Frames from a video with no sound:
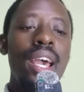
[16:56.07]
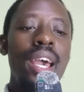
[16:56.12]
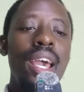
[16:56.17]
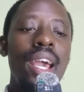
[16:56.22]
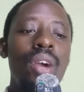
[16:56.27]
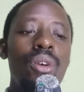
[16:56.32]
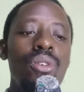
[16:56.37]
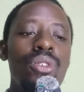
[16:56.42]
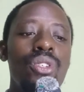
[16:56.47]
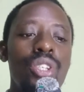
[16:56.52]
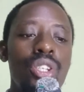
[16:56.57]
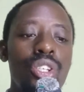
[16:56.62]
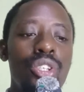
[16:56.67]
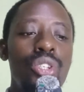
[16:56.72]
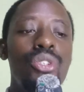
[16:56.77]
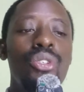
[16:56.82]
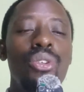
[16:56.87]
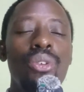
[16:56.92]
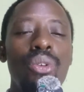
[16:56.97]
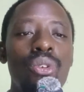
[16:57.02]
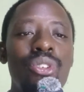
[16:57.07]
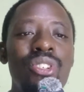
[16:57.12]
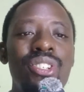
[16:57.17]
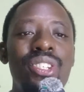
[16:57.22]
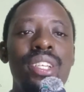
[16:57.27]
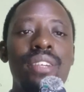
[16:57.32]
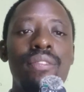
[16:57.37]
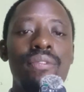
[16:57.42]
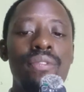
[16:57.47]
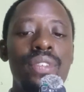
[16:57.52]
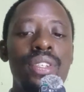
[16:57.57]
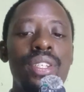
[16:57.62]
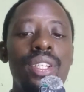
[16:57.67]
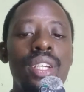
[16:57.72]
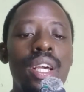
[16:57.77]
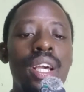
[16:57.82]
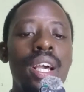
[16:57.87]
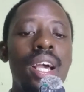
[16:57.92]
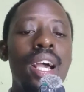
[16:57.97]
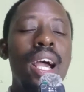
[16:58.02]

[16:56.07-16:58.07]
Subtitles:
a constitutional shift